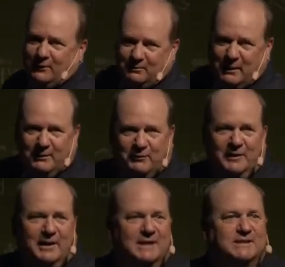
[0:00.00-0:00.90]
probably for the
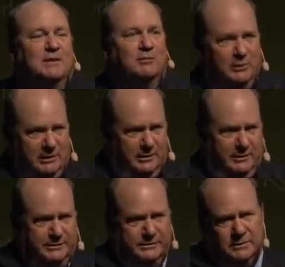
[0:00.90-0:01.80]
next several
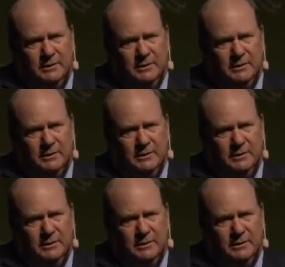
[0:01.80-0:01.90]
years.